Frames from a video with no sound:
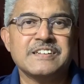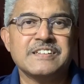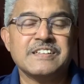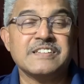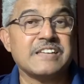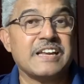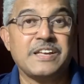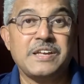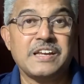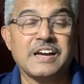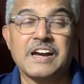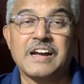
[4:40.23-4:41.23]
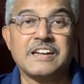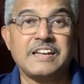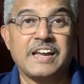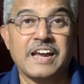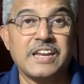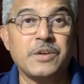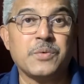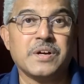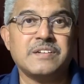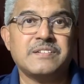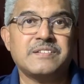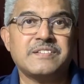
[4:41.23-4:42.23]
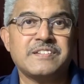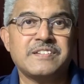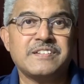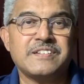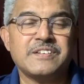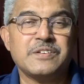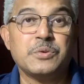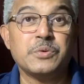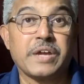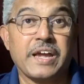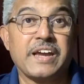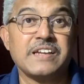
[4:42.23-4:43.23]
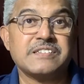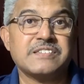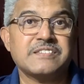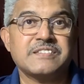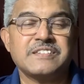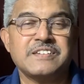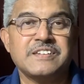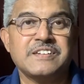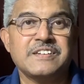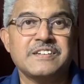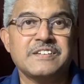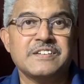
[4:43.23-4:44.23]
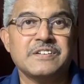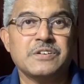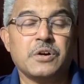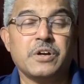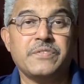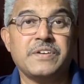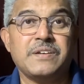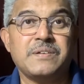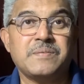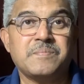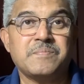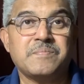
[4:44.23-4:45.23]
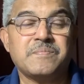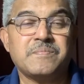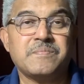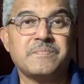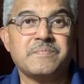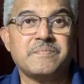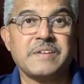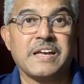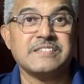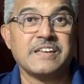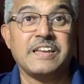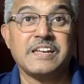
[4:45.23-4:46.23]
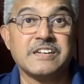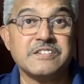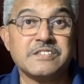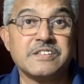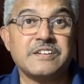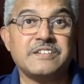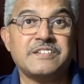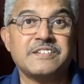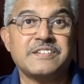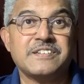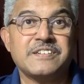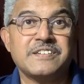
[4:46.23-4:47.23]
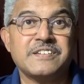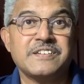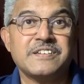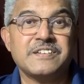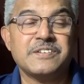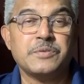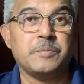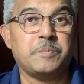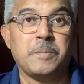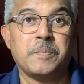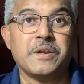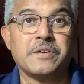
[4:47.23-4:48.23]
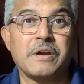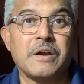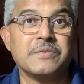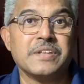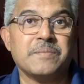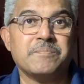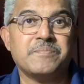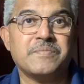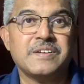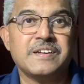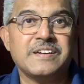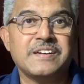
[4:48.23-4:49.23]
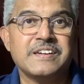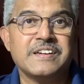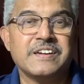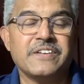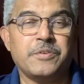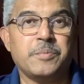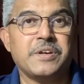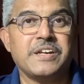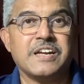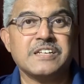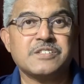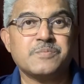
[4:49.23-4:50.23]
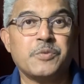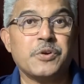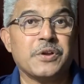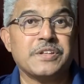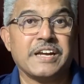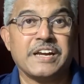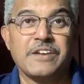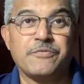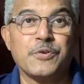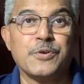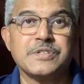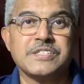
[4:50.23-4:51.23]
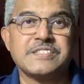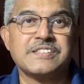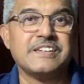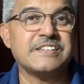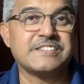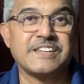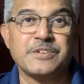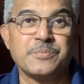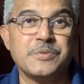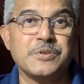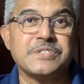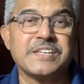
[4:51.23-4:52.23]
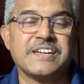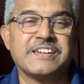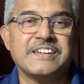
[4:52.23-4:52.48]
there's any hardly anyone who cares or even has any concern with people around them. Everybody has put on their headphones, listening to music,